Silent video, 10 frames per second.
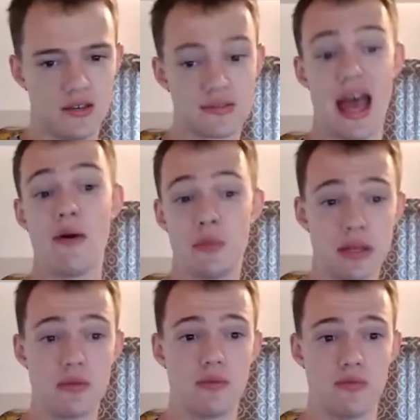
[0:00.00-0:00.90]
that would
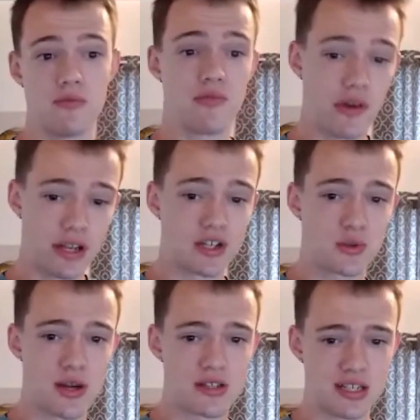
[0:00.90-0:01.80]
be very
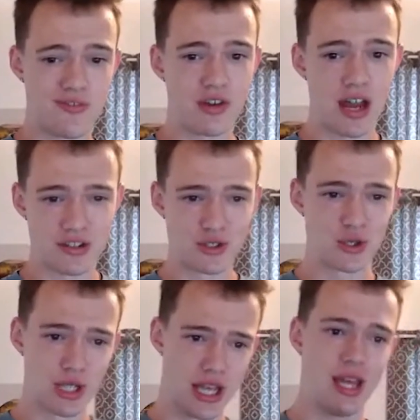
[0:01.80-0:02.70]
interesting if United
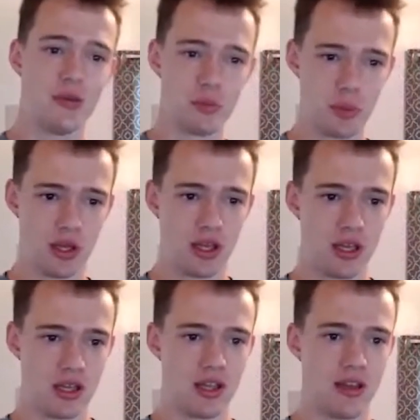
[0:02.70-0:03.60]
turned to him
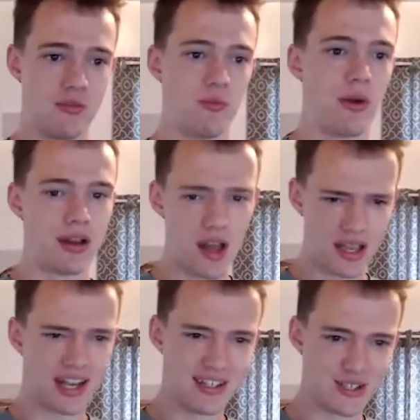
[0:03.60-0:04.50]
by not
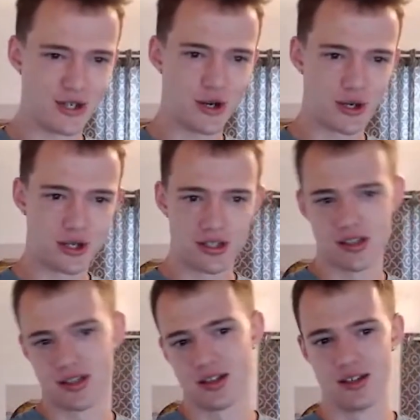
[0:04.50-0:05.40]
getting De Jong.
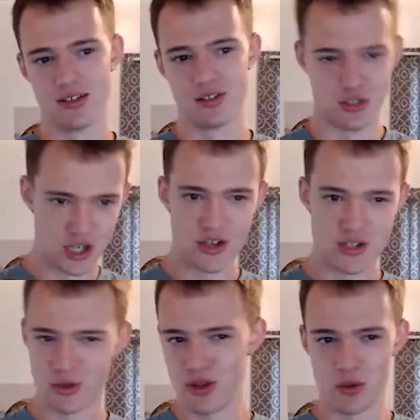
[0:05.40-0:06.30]
Chelsea
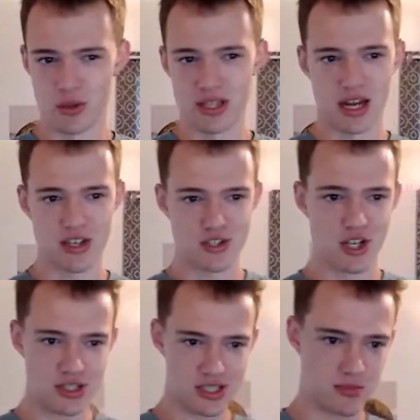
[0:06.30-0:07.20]
would really win that
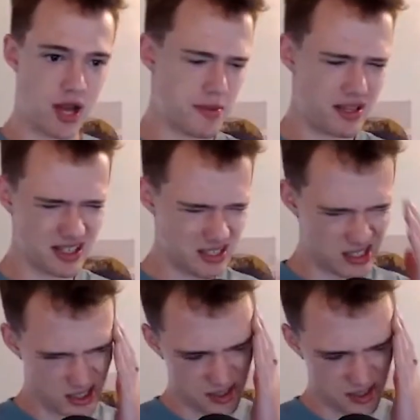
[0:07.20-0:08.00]
exchange, at least in my opinion, because I think